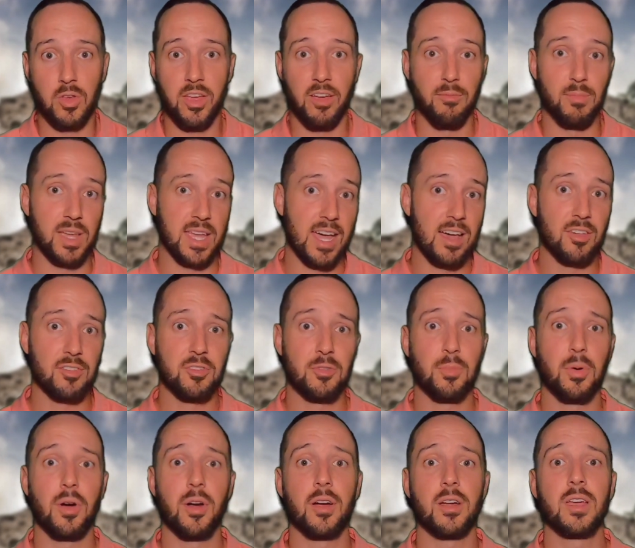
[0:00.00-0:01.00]
You have McAllister
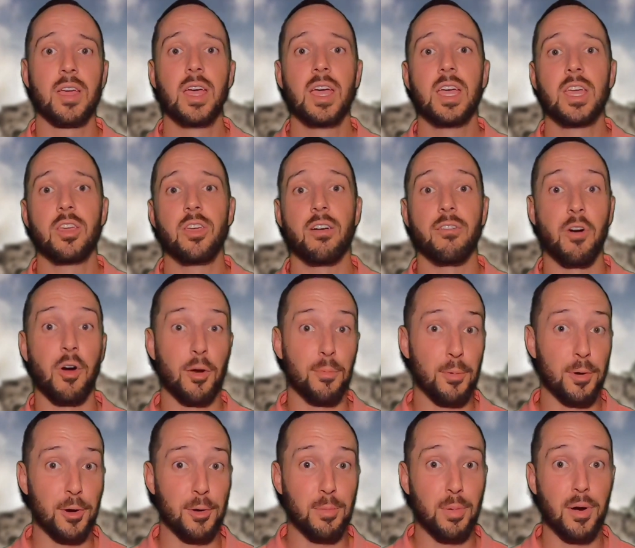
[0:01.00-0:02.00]
Park, you have
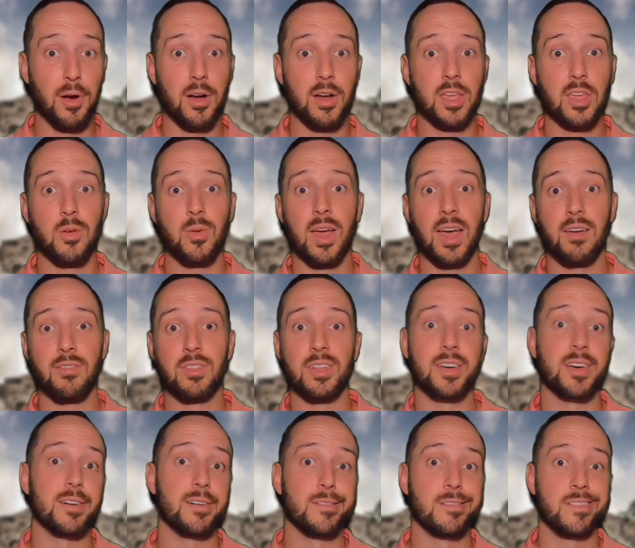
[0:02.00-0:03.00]
Hardburger Park, you have
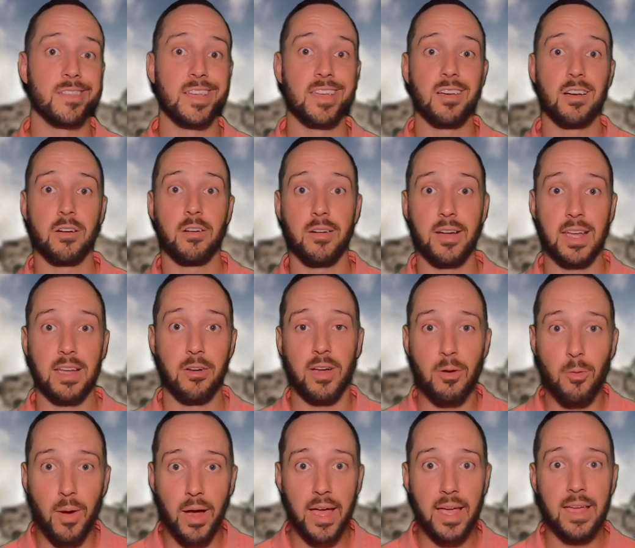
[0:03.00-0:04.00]
the Leon Creek
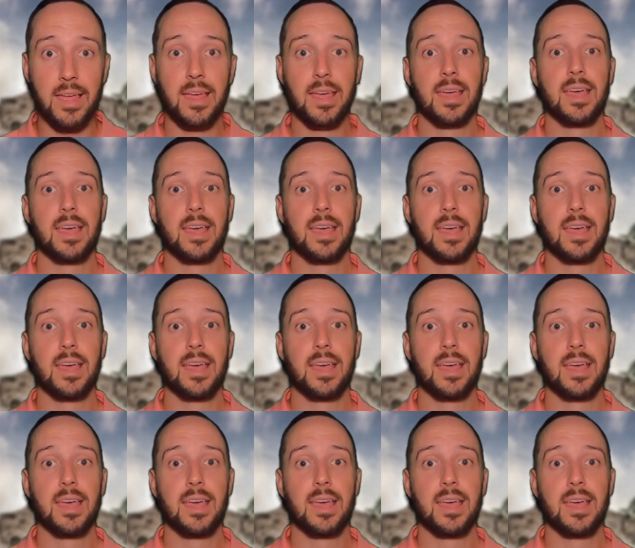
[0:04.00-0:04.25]
Greenway